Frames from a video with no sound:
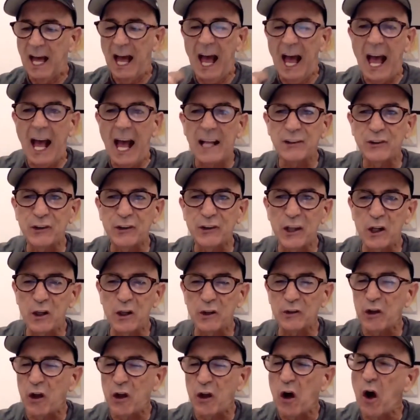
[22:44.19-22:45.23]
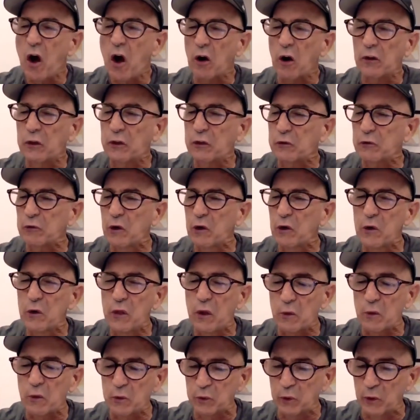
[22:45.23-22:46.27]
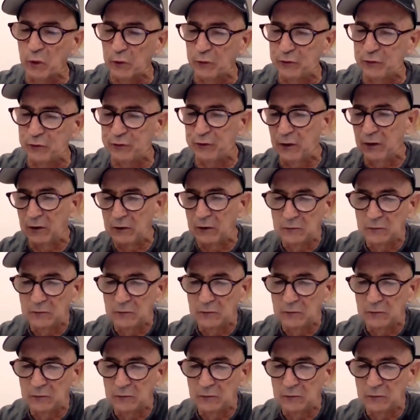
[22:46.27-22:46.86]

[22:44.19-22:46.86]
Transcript: Ad sales are through the roof.